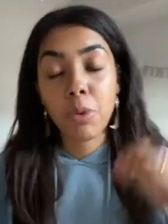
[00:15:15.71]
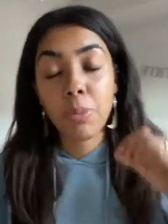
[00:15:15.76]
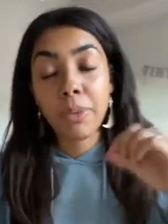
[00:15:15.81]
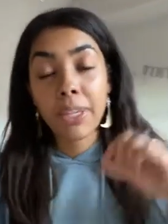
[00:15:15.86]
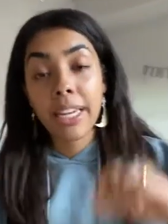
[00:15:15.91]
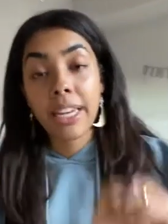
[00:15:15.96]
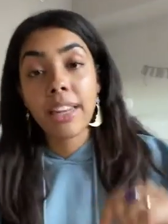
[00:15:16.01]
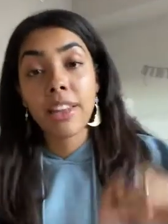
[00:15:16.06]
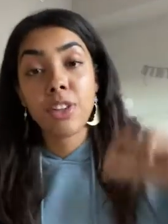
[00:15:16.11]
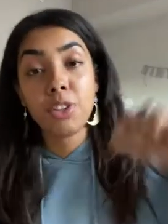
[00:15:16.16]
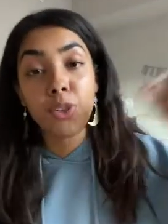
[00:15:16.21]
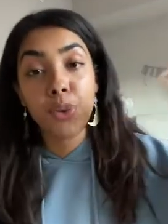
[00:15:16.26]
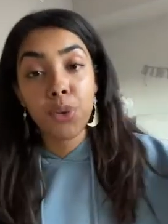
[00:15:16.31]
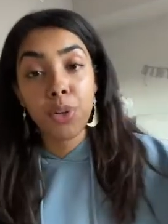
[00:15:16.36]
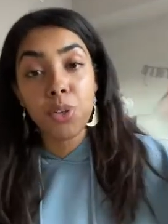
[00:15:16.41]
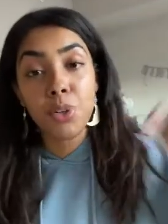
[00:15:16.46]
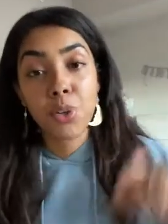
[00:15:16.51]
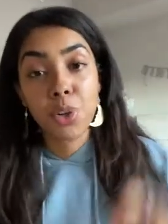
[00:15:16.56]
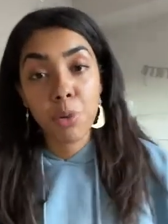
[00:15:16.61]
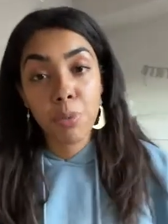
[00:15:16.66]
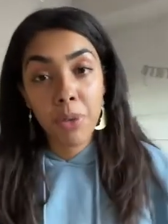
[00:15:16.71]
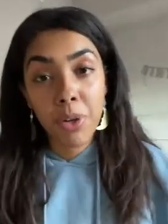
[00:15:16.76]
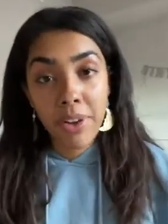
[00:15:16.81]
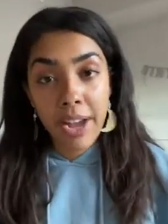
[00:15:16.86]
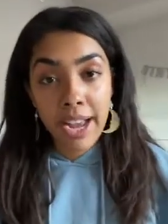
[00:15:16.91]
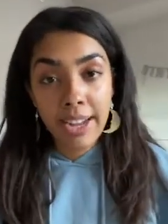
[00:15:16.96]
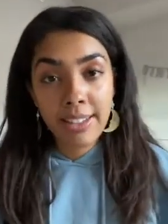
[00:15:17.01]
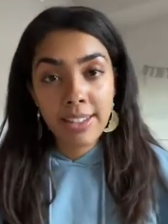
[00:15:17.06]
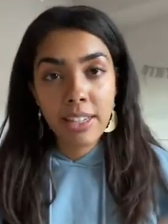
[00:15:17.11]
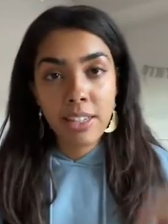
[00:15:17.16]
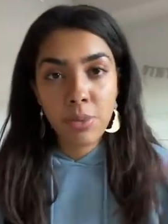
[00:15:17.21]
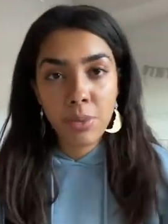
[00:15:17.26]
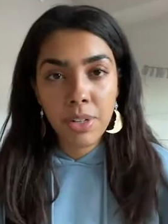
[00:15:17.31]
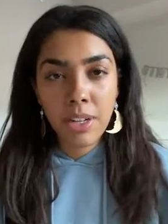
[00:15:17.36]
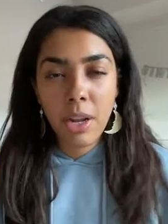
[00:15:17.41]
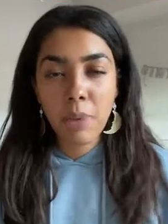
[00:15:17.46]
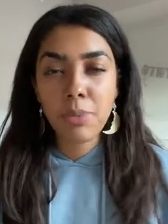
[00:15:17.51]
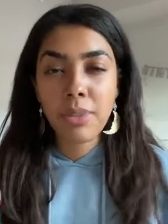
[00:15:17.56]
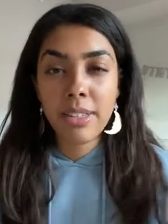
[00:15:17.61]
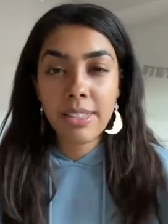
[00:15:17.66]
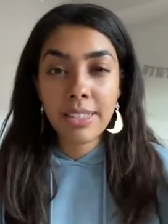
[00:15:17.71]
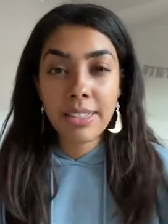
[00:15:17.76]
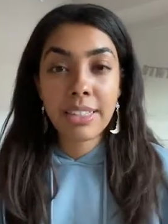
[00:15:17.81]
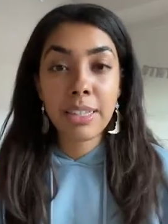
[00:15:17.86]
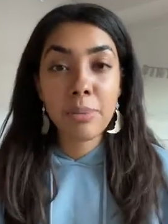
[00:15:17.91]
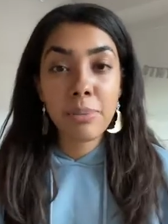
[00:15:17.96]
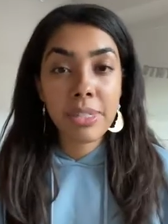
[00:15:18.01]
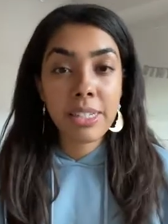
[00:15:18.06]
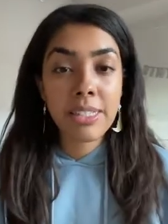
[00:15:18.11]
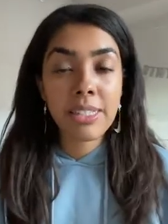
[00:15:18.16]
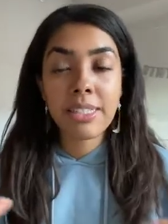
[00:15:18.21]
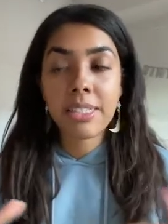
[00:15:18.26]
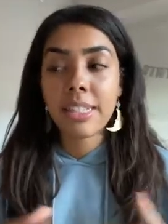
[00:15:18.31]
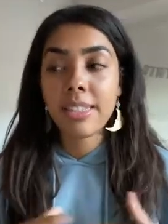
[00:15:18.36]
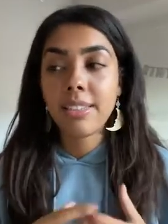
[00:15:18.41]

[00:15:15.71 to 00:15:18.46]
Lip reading: we're beginning the Taurus Scorpio axis when it comes to this eclipse season.